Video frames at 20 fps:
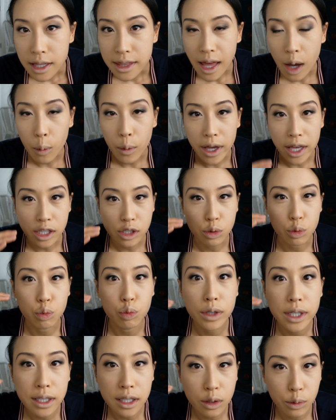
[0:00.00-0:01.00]
That way it's
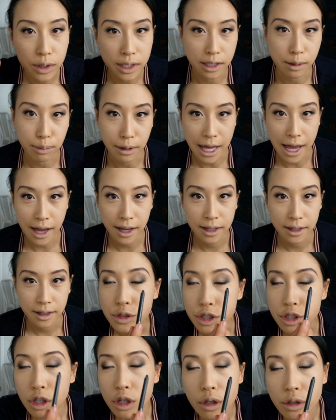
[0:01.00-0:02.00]
really, really black.
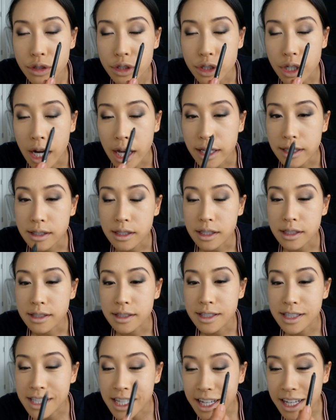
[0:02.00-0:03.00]
Just close your eyes,
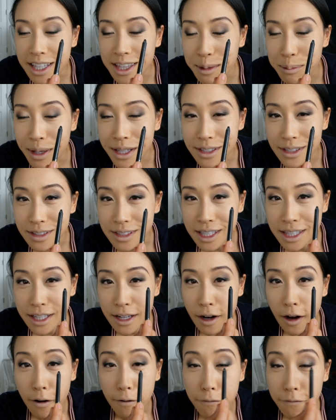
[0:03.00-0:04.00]
stick the pencil in
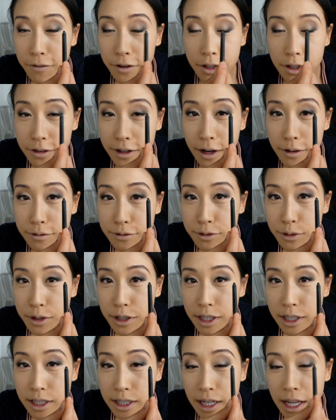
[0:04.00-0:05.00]
there, feel around
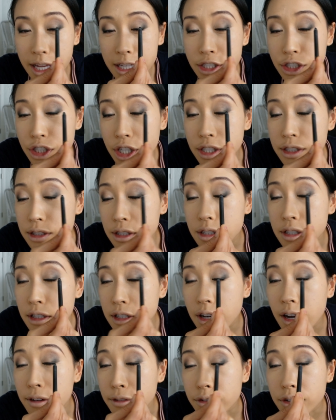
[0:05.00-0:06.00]
for it, and just
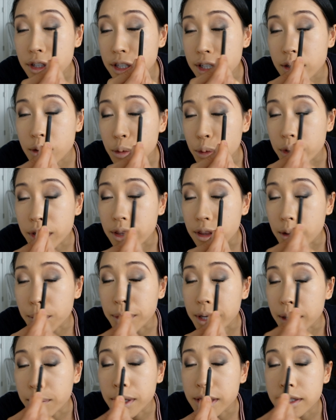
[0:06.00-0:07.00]
cover it with the
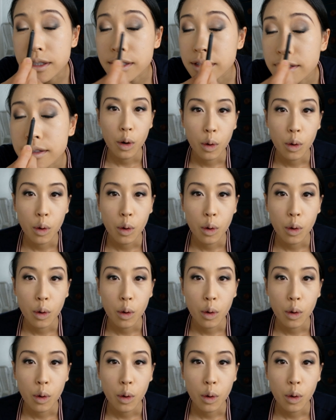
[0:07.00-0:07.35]
pigment.